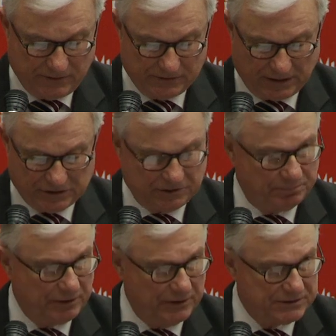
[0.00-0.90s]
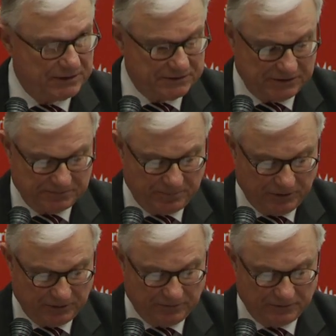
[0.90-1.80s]
Such a process is
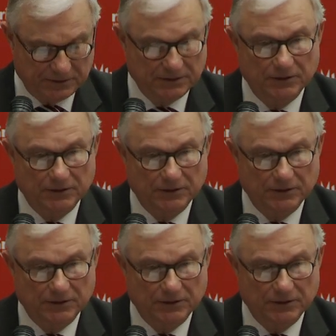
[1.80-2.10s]
burdened